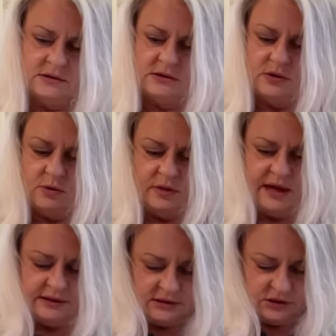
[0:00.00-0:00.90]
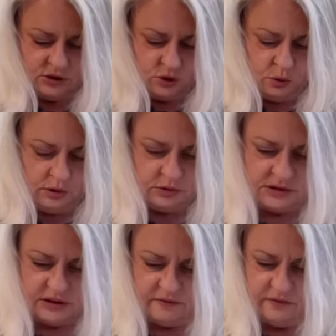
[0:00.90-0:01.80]
So that's the
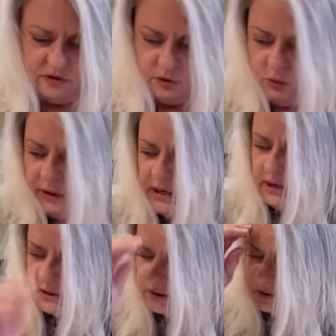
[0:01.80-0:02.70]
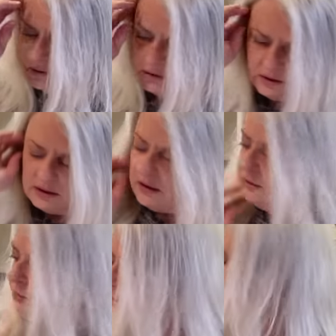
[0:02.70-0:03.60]
quilt of the week.
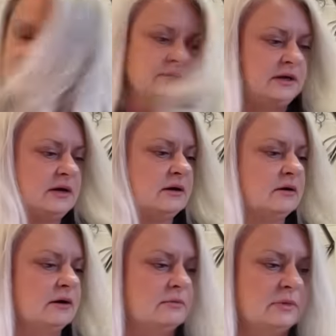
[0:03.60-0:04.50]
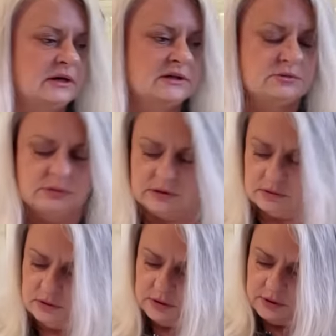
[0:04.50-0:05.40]
And while I'm here, I might as
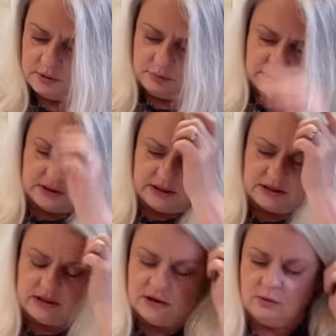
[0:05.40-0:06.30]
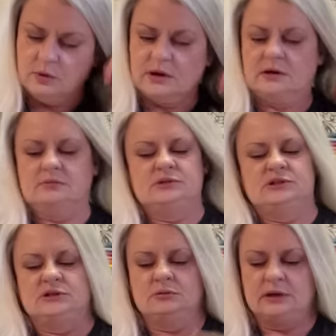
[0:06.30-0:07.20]
well put in here what I'm
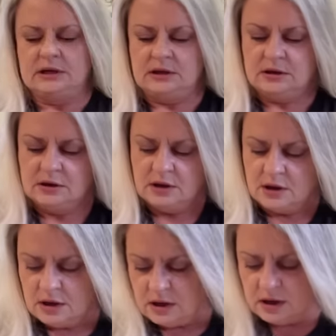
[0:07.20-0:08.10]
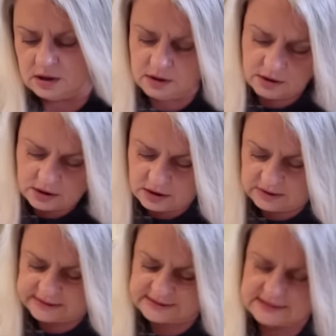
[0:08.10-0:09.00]
doing. Uh,
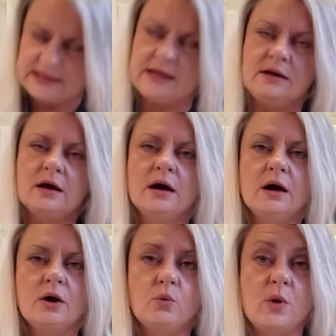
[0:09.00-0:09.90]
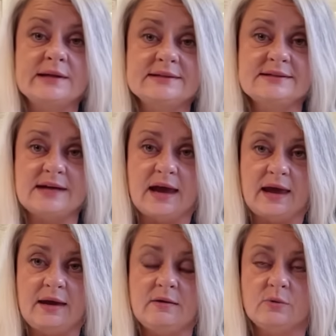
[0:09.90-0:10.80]
let's see.
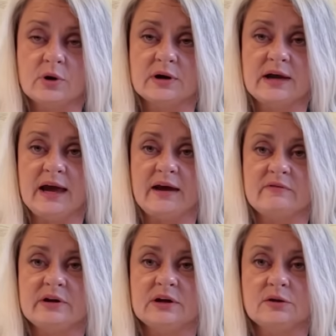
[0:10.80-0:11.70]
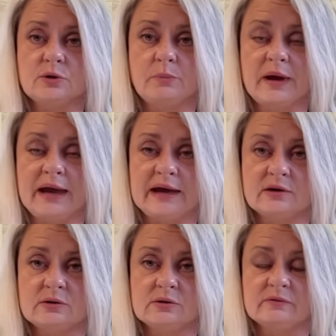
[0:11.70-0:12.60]
Wednesday, we're going to have another
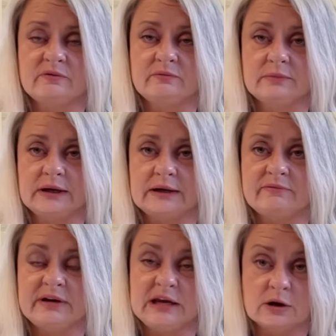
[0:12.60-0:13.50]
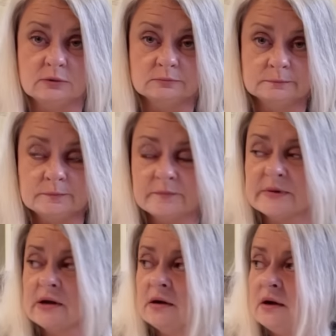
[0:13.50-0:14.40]
panel uh, video.
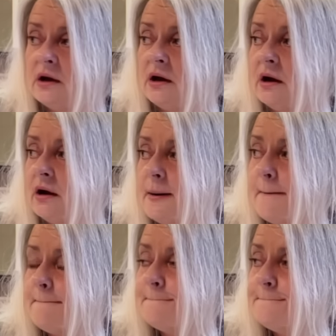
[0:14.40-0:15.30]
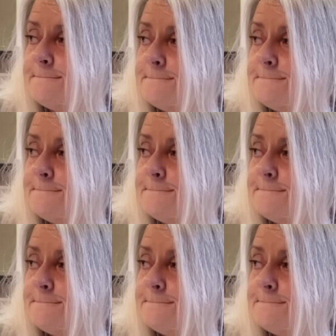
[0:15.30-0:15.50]
Um,